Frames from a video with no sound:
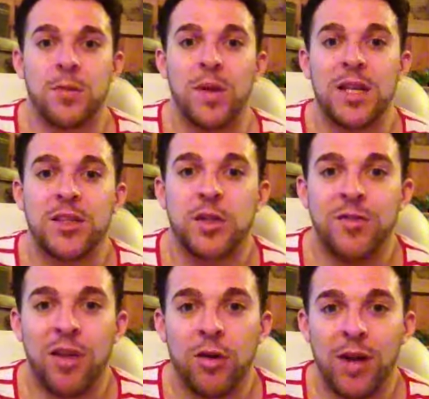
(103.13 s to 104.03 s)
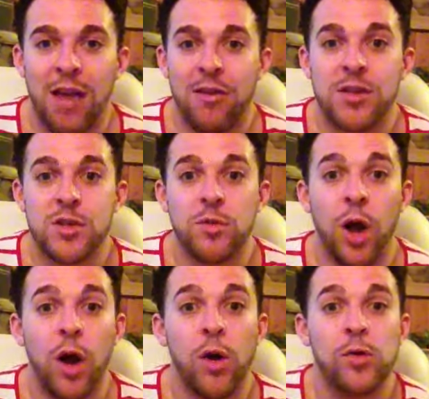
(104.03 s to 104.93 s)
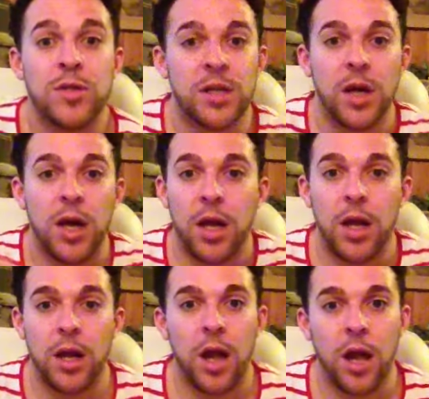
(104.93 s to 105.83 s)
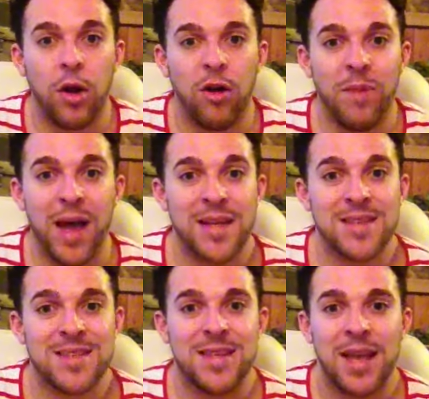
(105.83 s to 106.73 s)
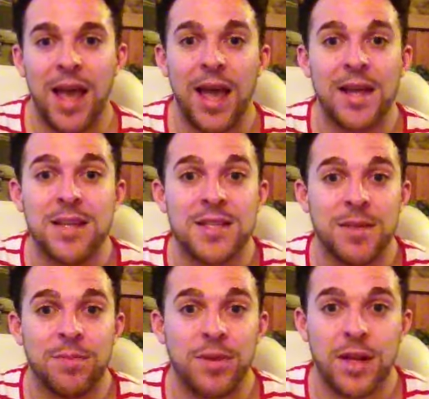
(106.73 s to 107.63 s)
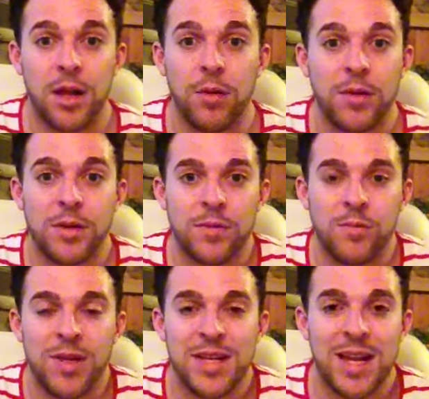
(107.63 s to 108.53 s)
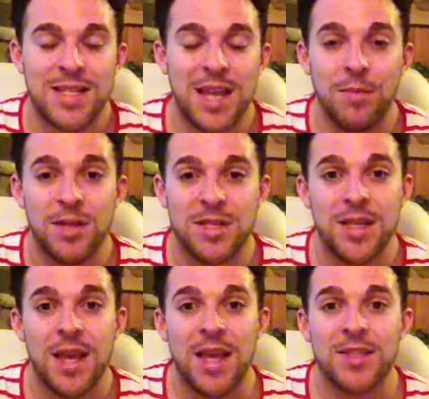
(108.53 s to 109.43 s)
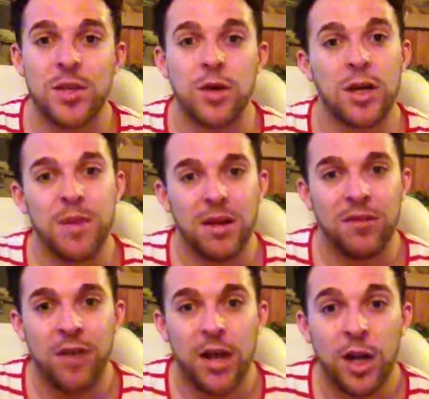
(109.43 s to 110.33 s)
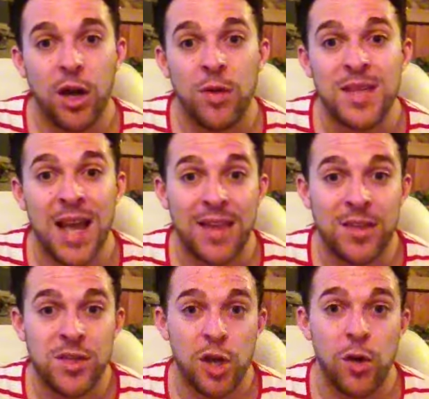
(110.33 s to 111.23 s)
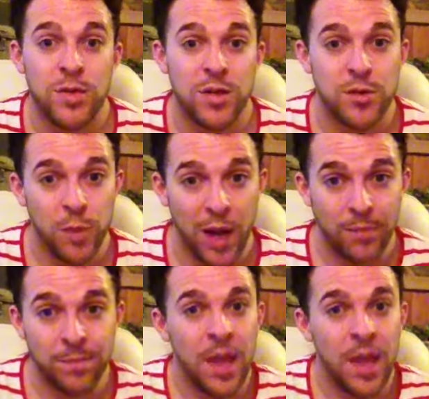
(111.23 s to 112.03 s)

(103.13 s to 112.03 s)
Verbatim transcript: Wedding shows in the local area do hold a lot of bands and, you know, wedding entertainment. So you're going to be able to find loads at the shows as well.